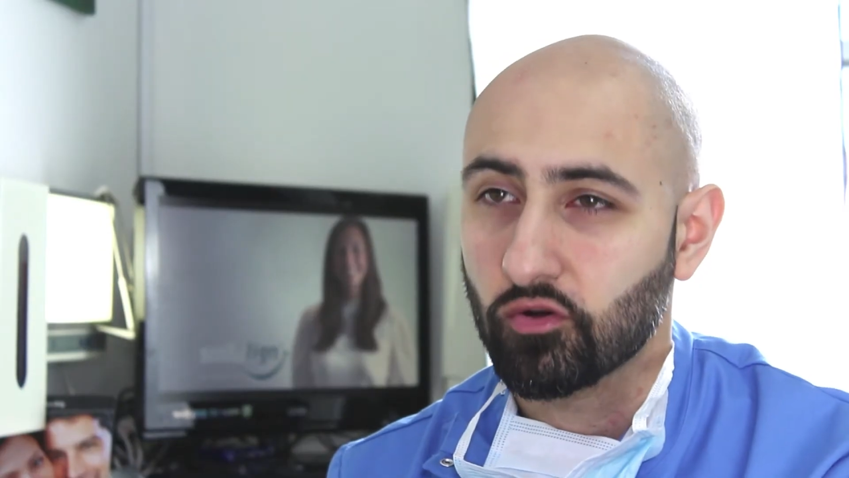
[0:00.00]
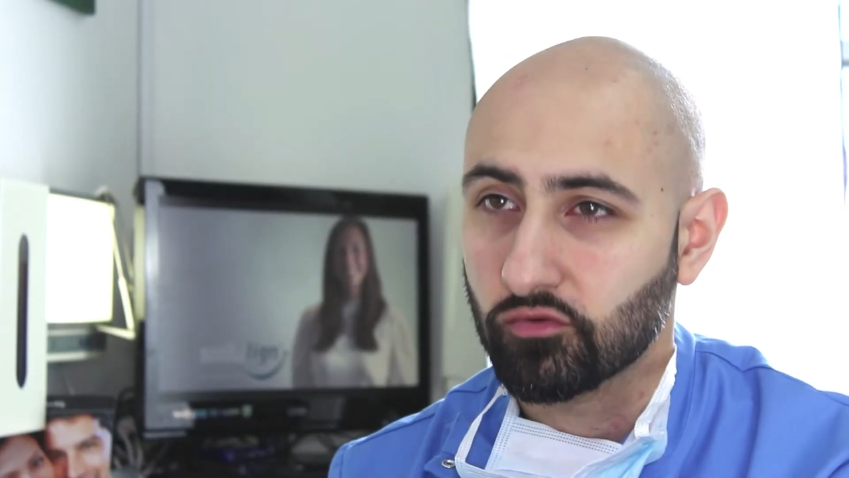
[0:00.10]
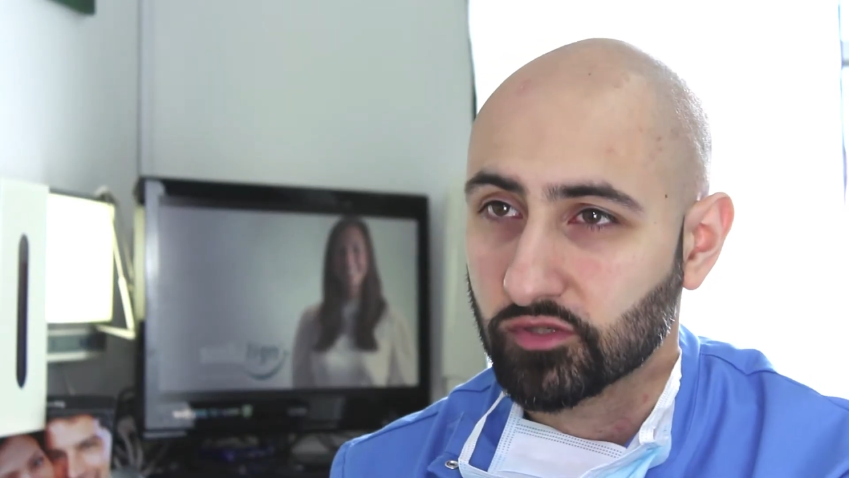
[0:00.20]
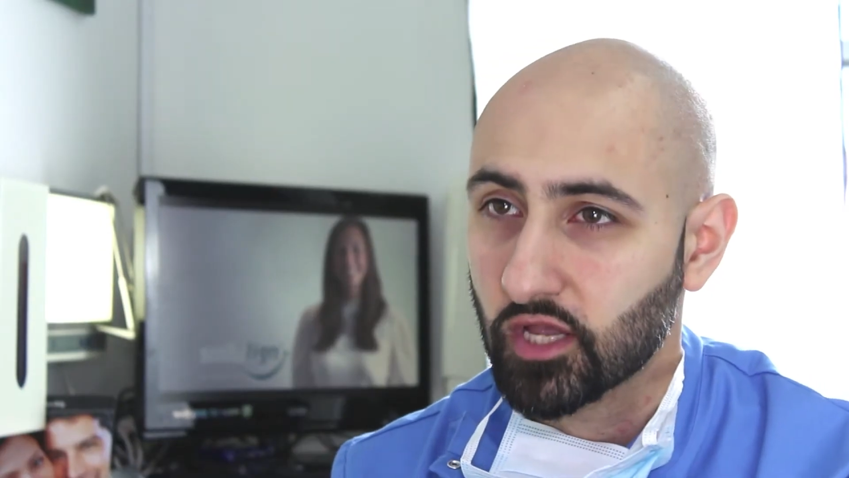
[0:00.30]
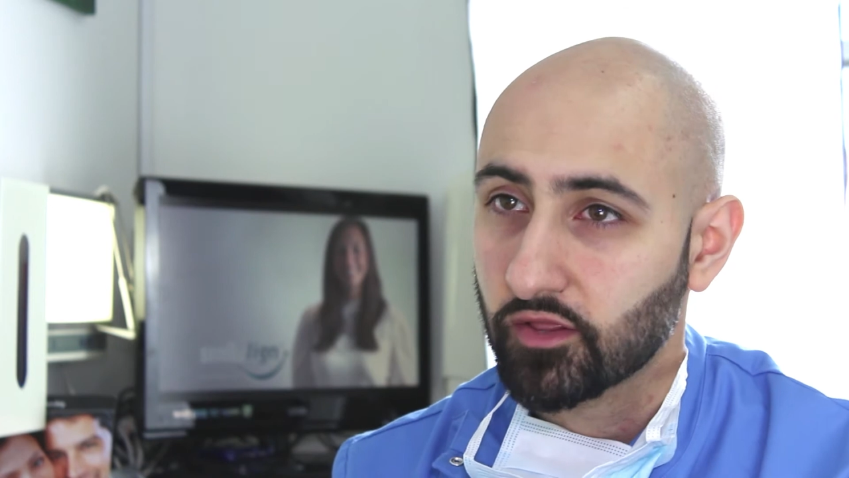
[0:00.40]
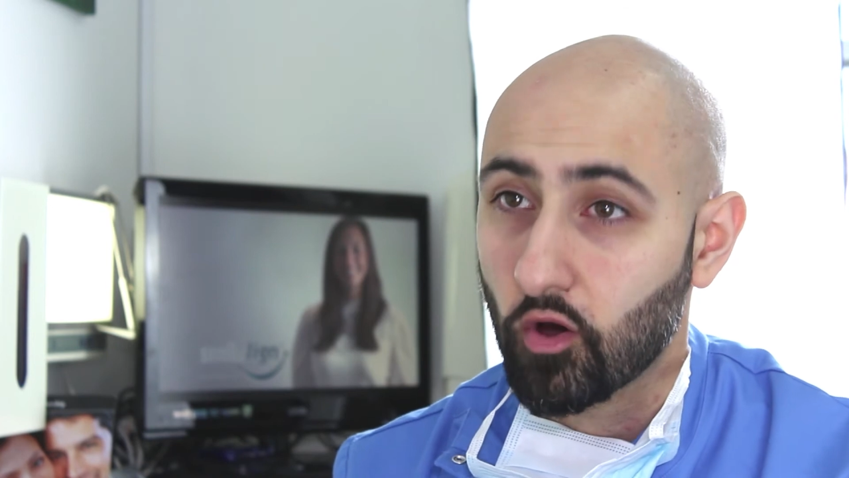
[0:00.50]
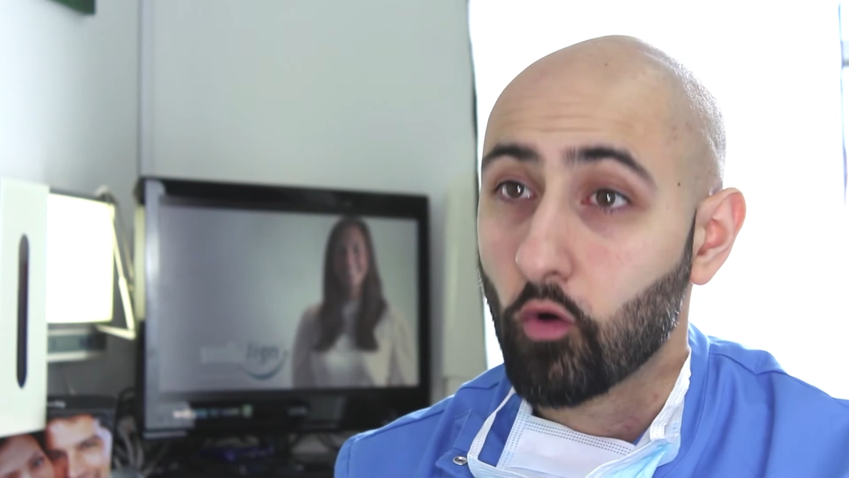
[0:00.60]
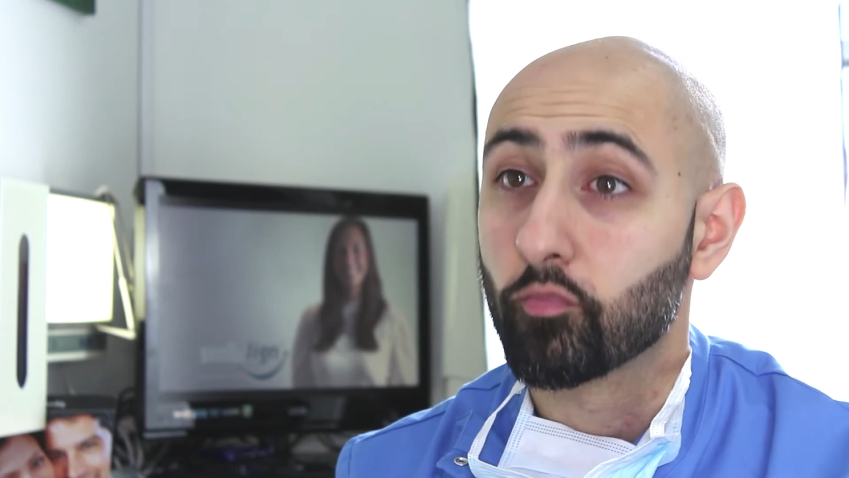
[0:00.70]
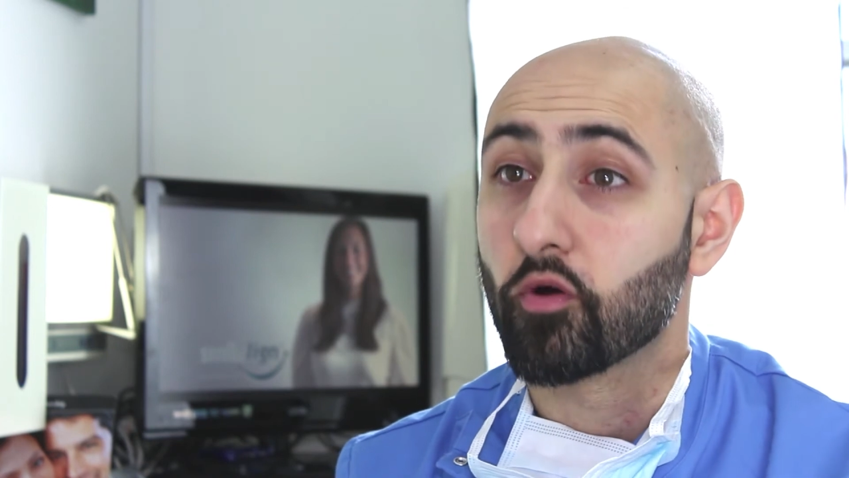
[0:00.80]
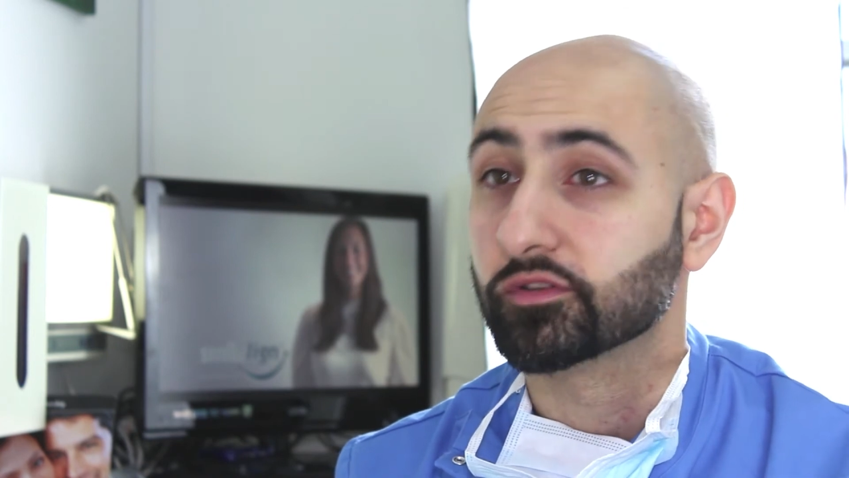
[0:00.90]
shows the
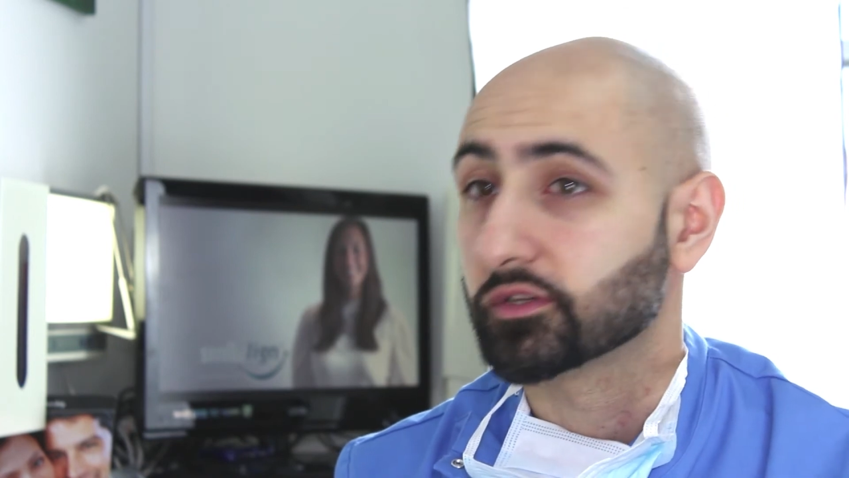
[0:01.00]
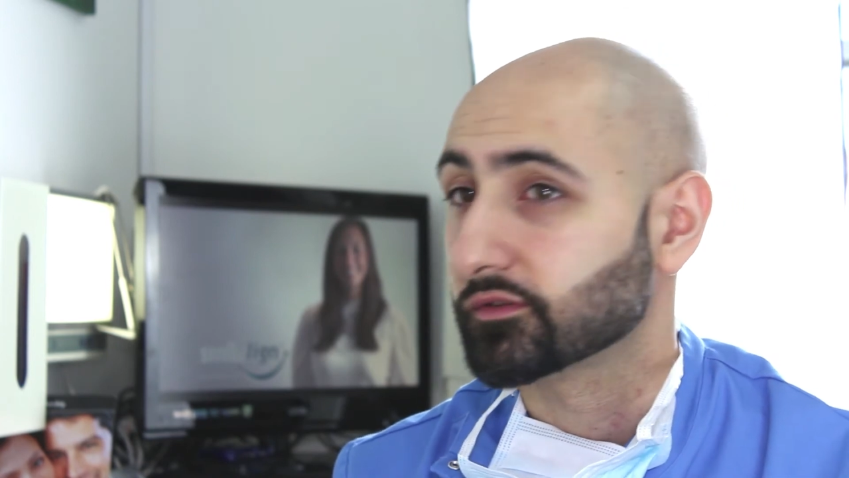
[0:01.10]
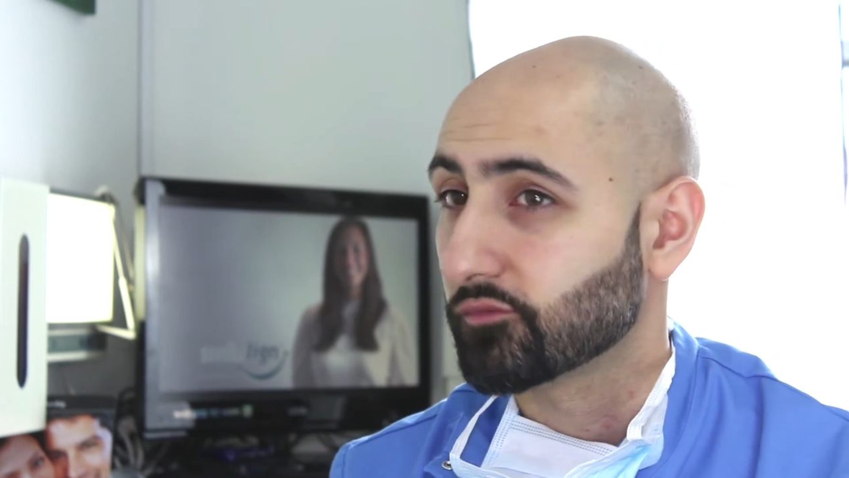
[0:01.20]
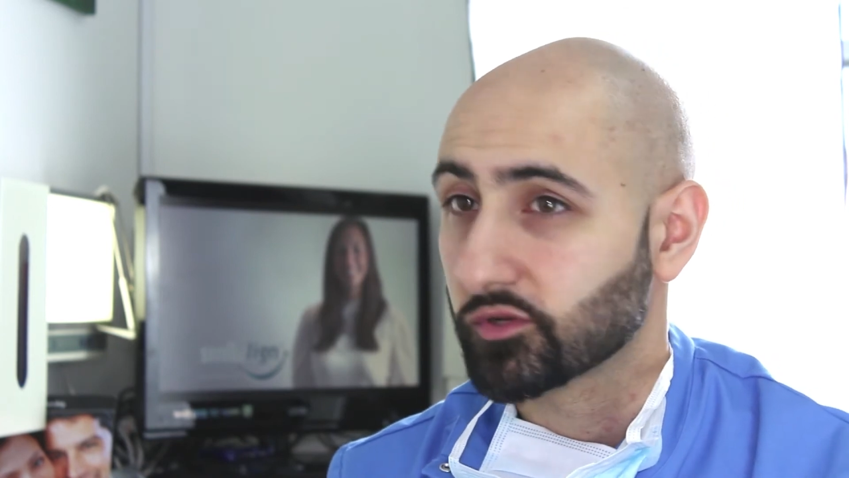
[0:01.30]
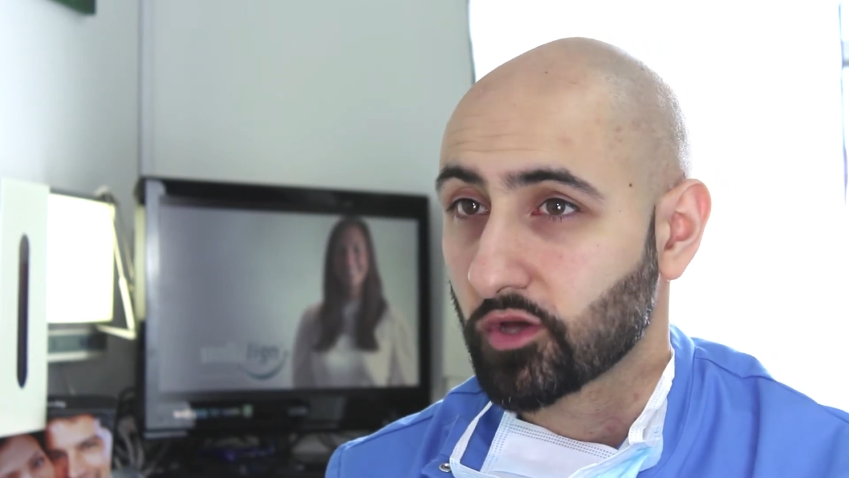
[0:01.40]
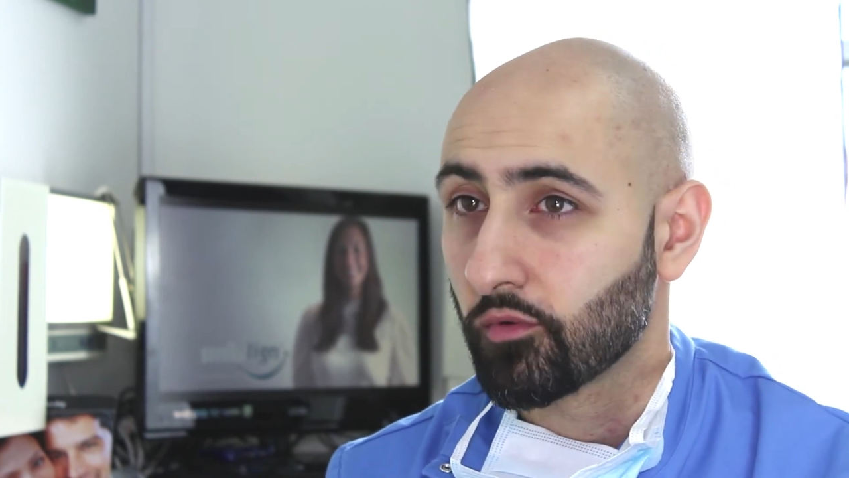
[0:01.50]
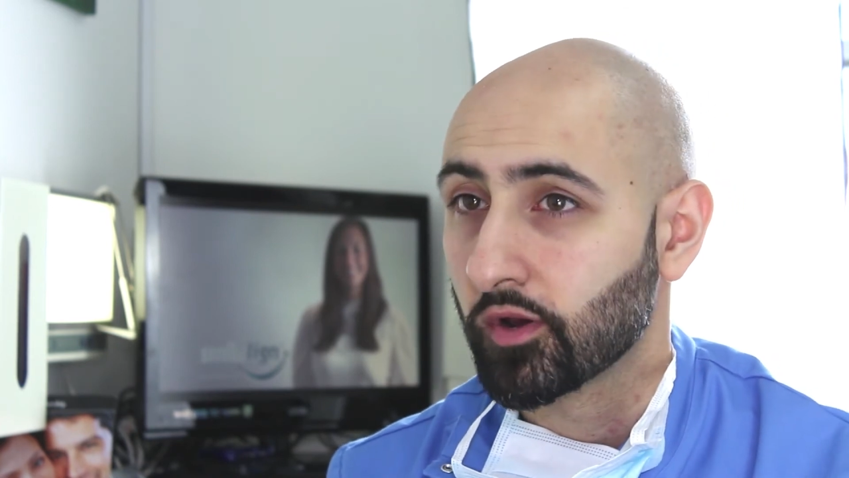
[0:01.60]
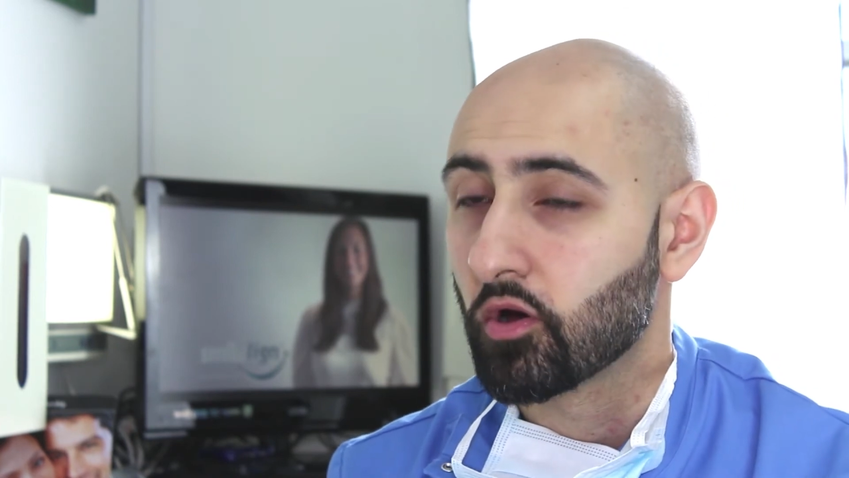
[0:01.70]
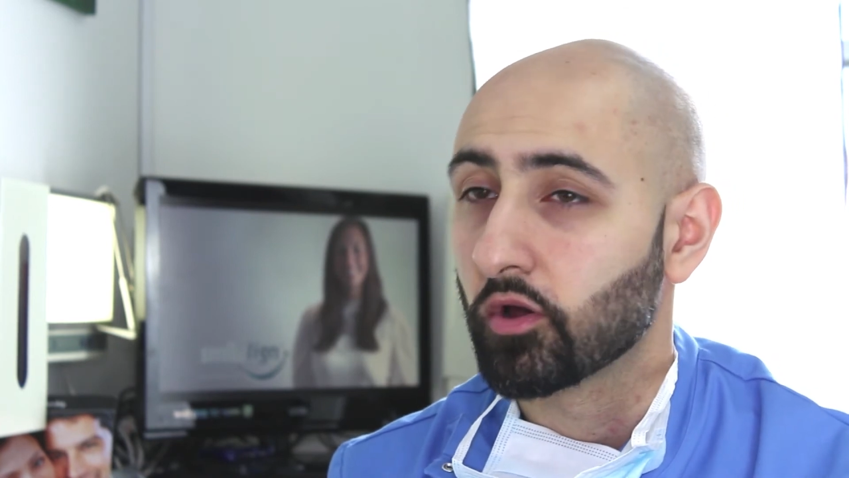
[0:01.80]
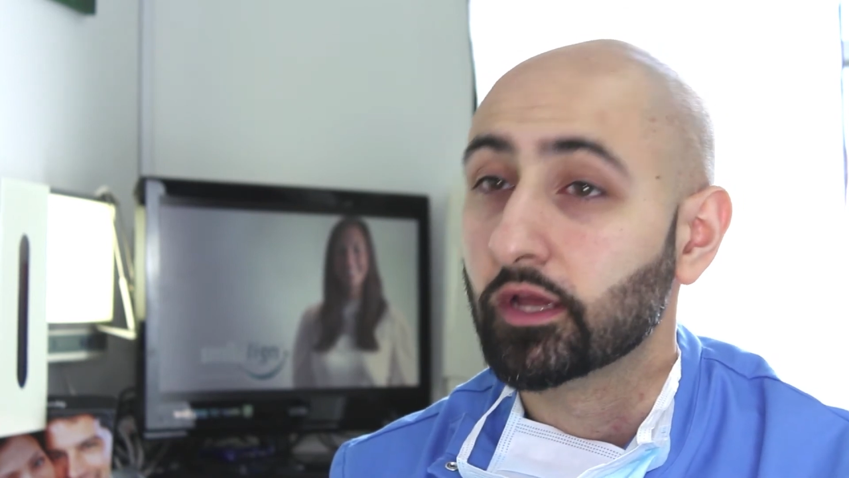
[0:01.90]
whole process of what's
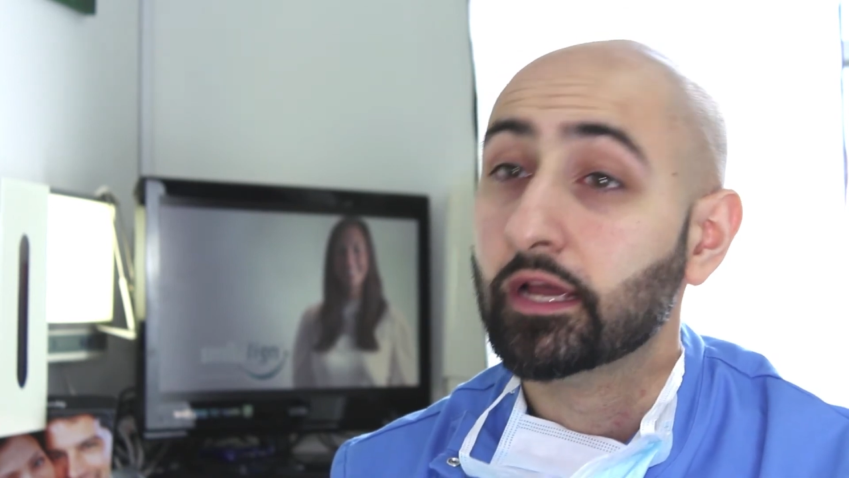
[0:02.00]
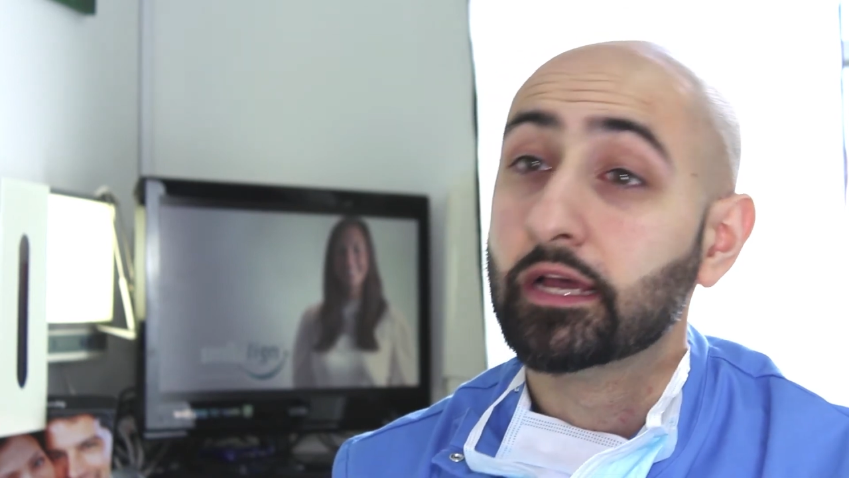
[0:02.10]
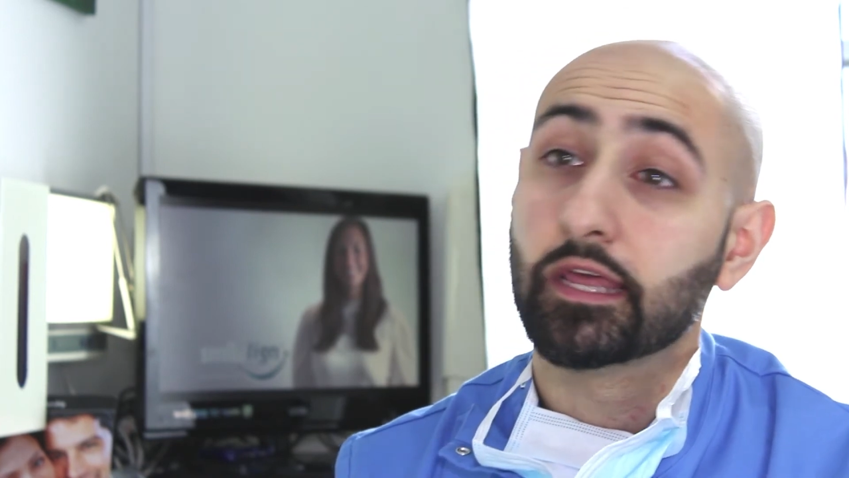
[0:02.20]
going on,